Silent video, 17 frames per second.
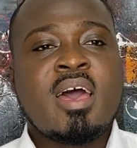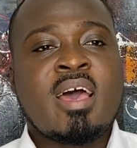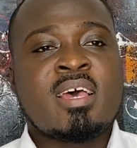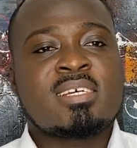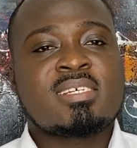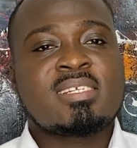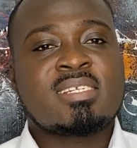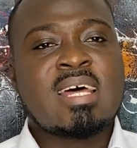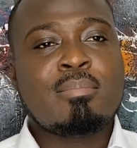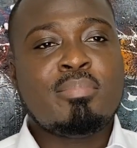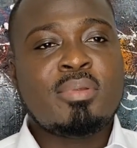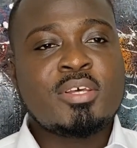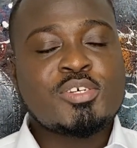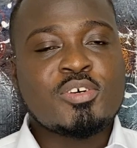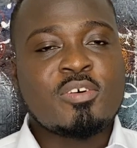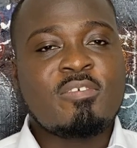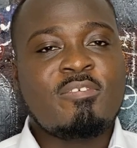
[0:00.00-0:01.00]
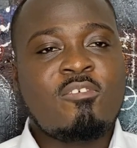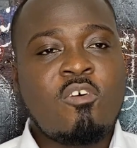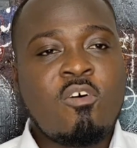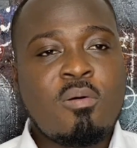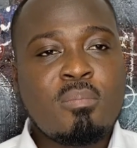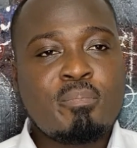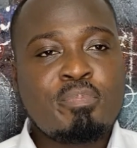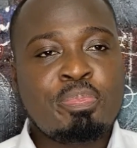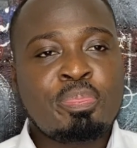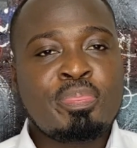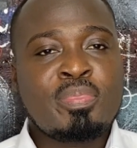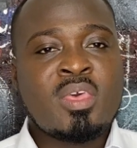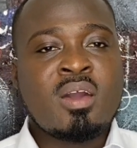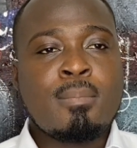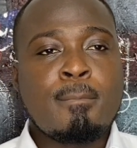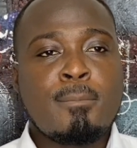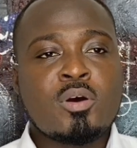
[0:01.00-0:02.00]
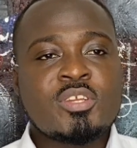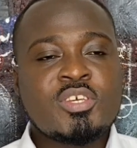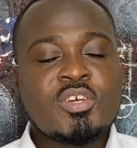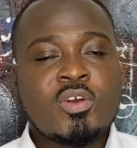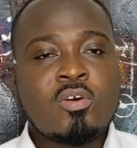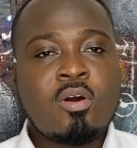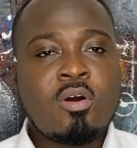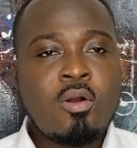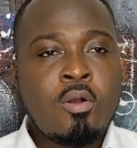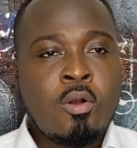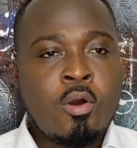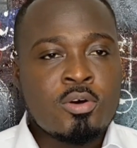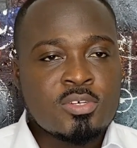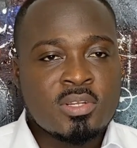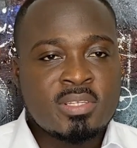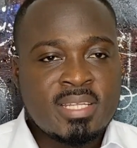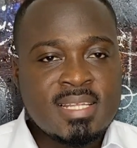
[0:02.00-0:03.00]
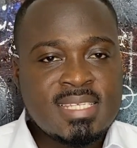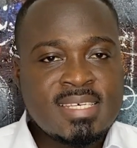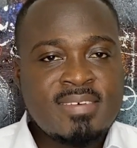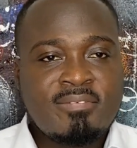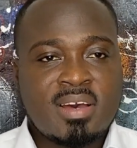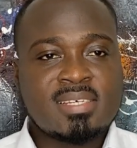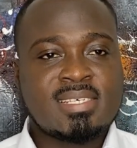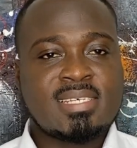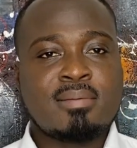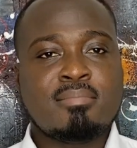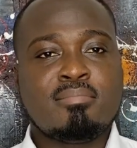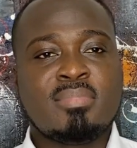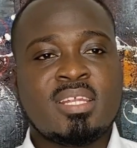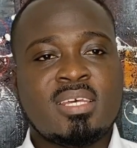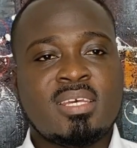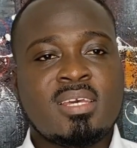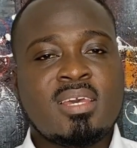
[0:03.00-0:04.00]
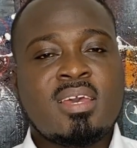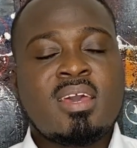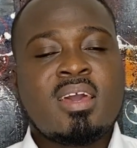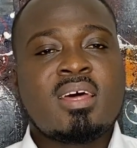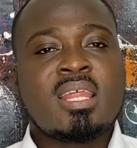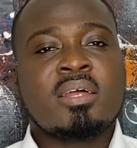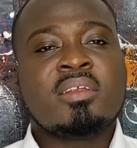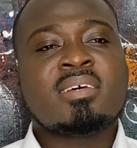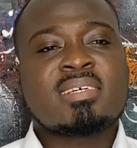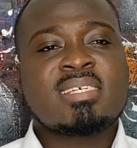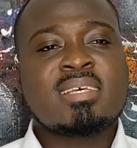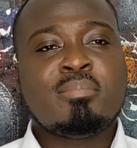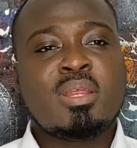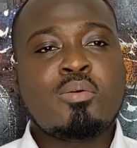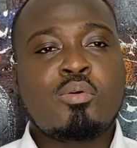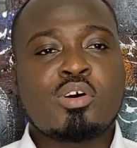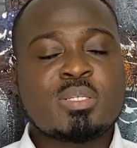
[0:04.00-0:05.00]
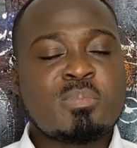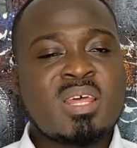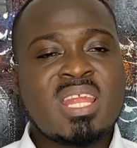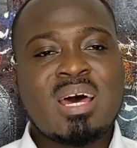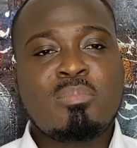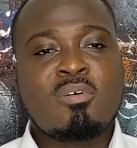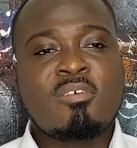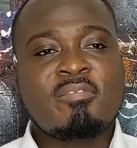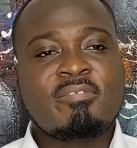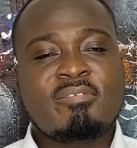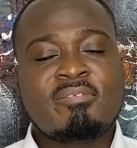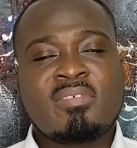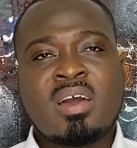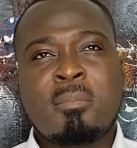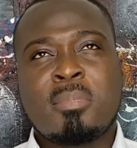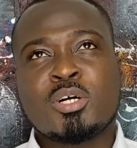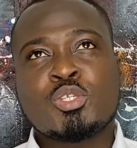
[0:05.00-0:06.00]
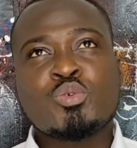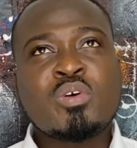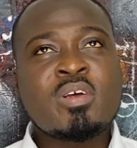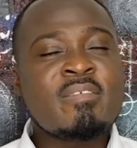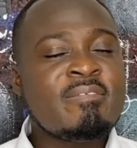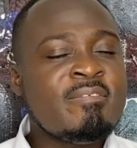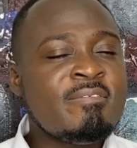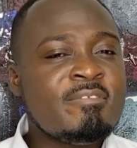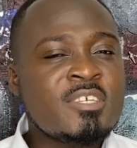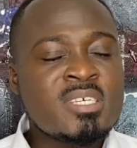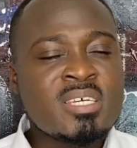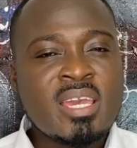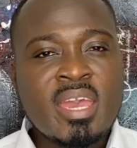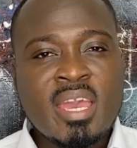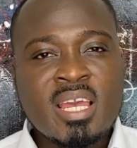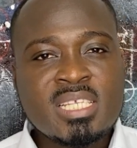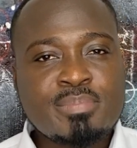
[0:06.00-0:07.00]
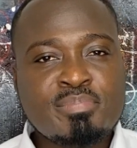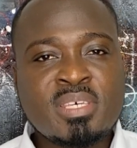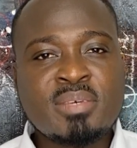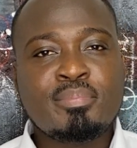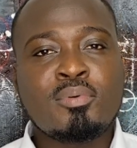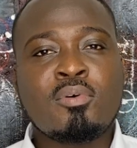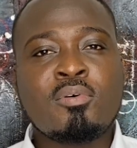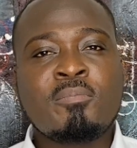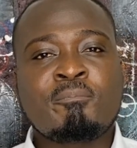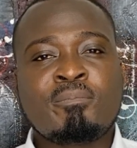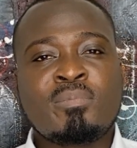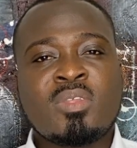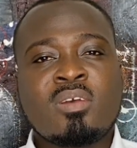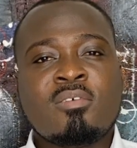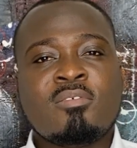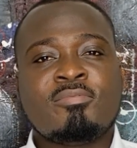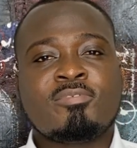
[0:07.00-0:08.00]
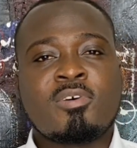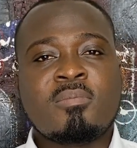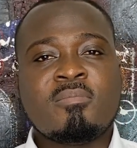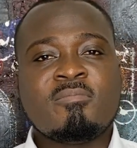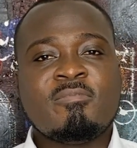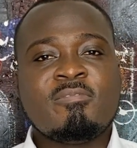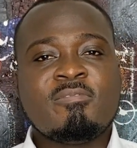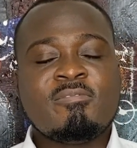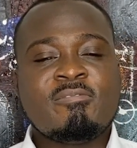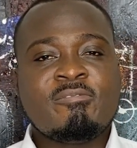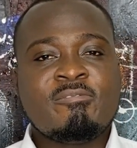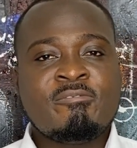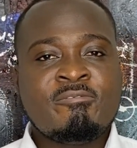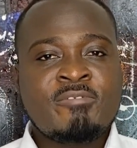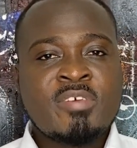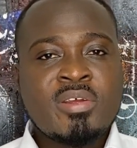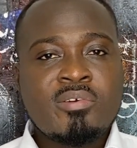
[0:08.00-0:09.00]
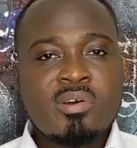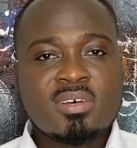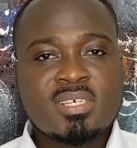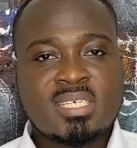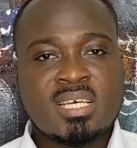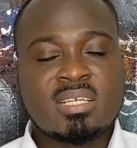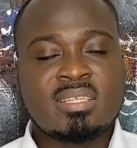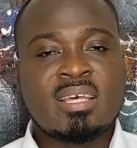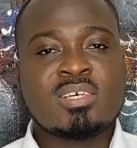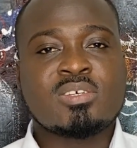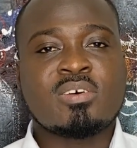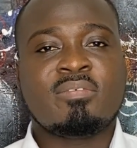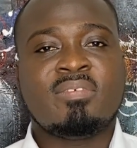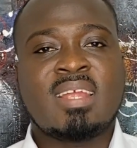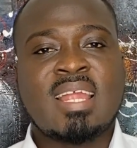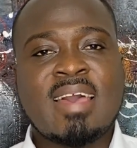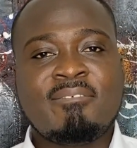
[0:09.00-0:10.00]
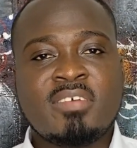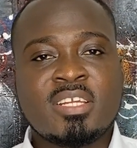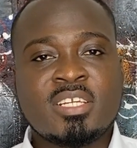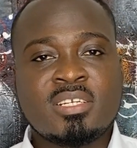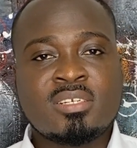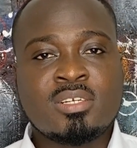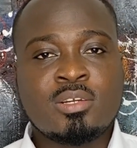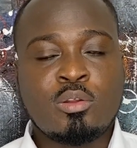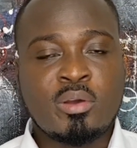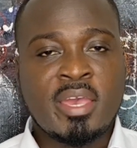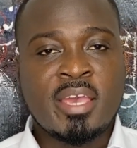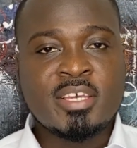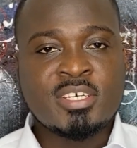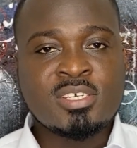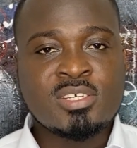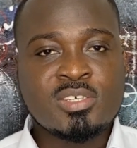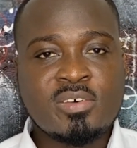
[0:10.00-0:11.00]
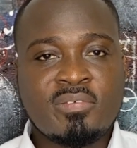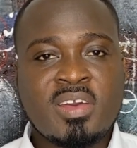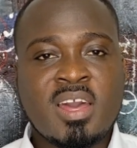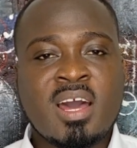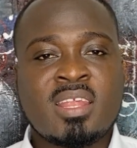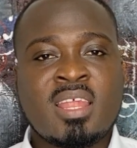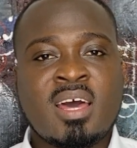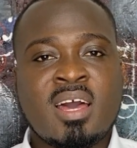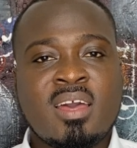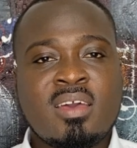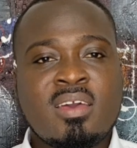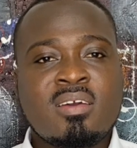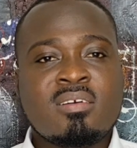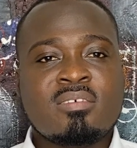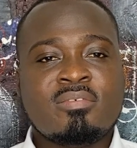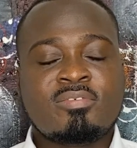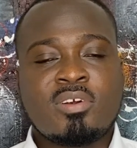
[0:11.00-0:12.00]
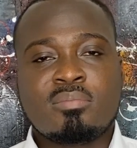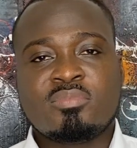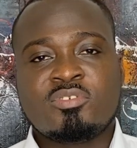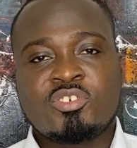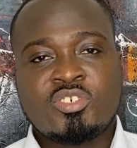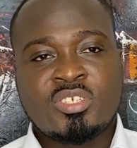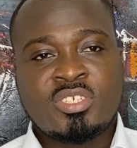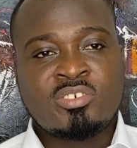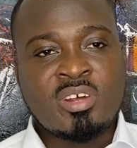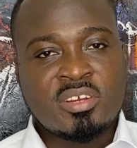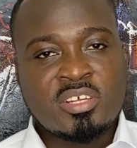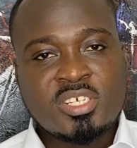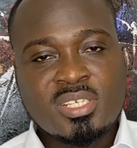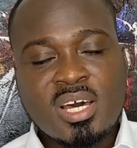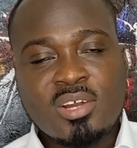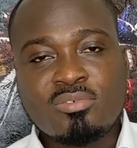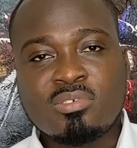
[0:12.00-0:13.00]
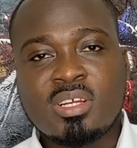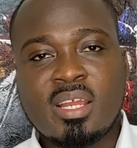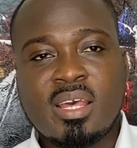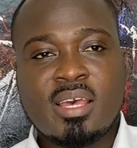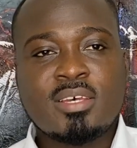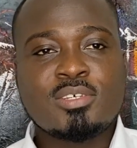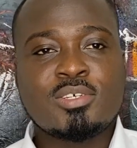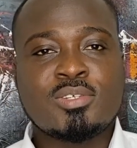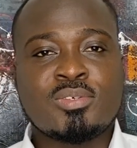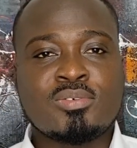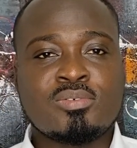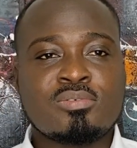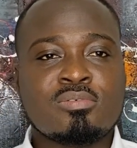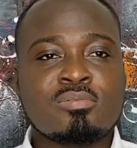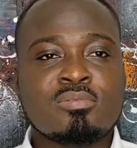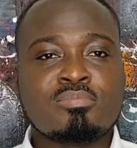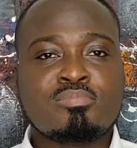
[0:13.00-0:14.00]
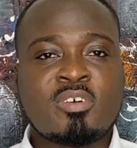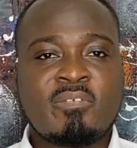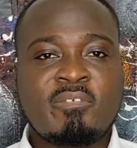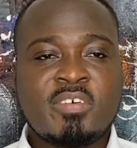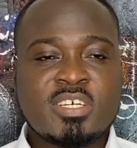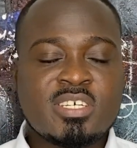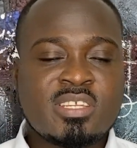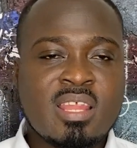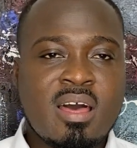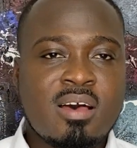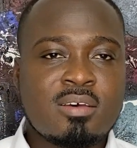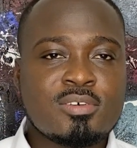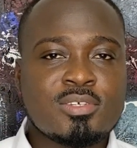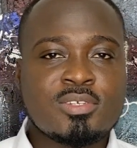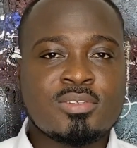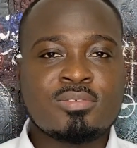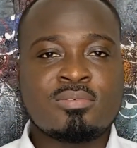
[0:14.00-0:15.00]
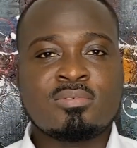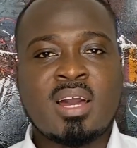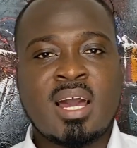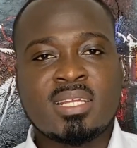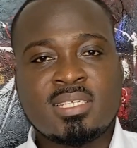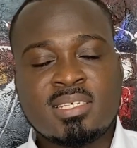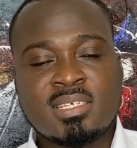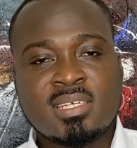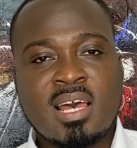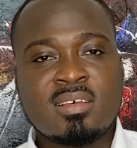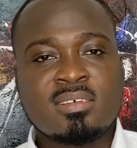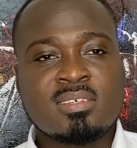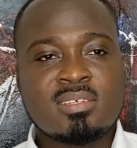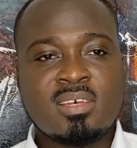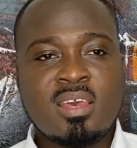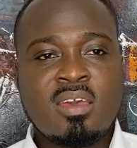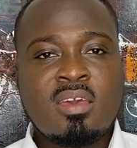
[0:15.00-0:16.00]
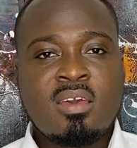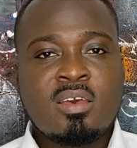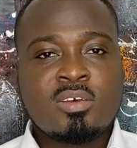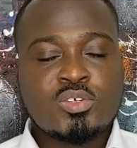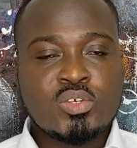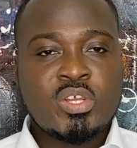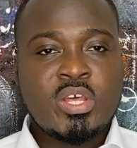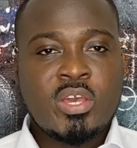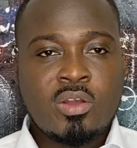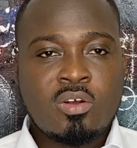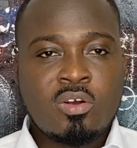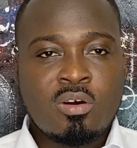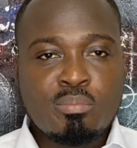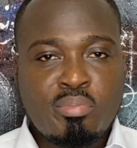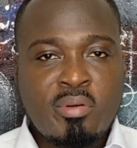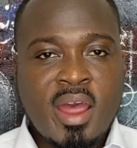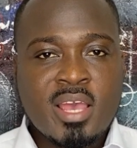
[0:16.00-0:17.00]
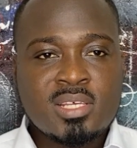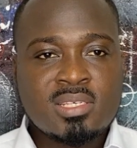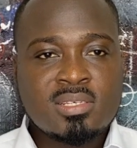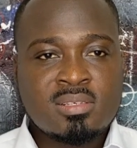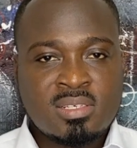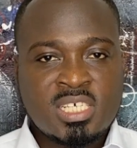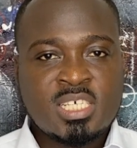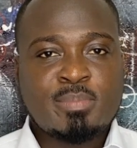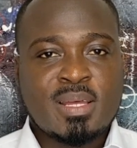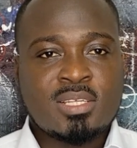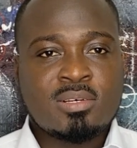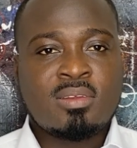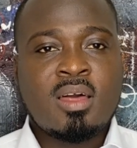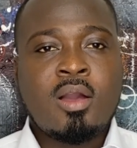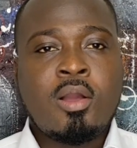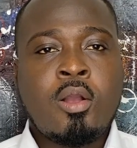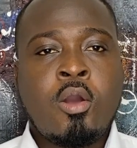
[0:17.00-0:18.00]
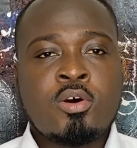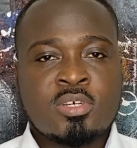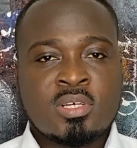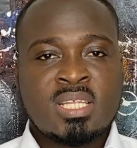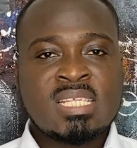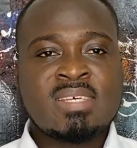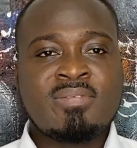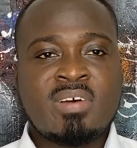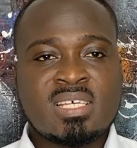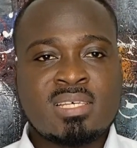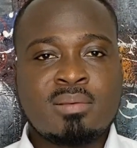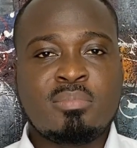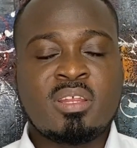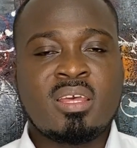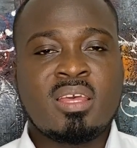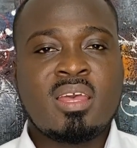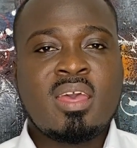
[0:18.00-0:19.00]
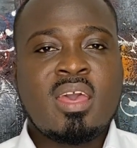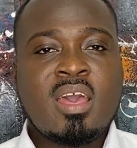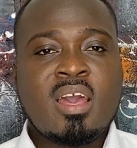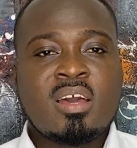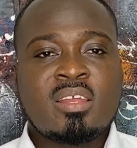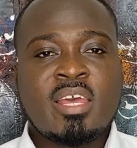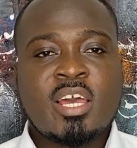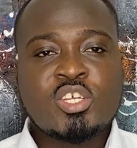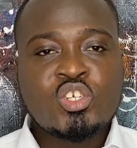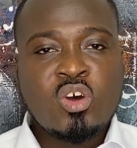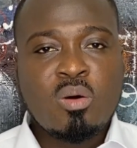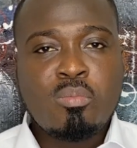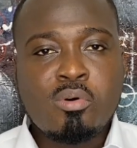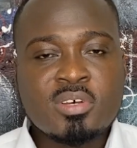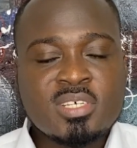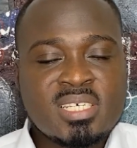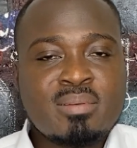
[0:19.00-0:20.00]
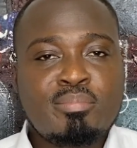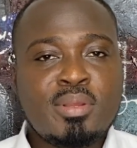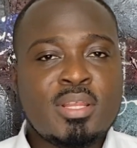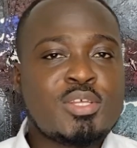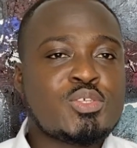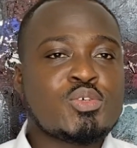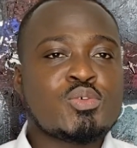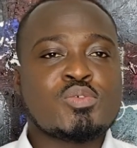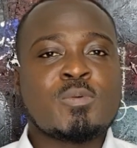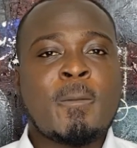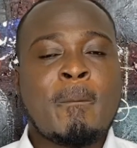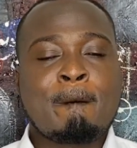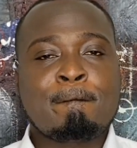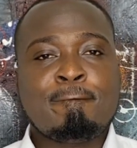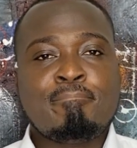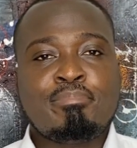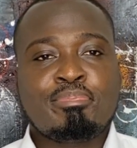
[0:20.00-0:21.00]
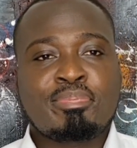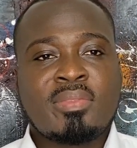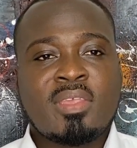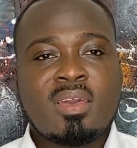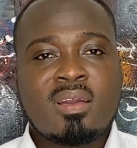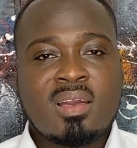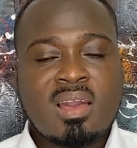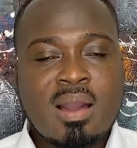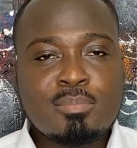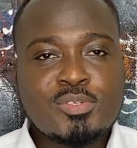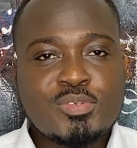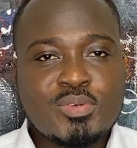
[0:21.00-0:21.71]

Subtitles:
establish or form a body called Consultative Assembly. Now, this assembly was made up of about 258 people from various sectors of life and locations of Ghana, from traditional rulers to professionals to artisans. So they comprised this particular Consultative Assembly. Their job was simply to come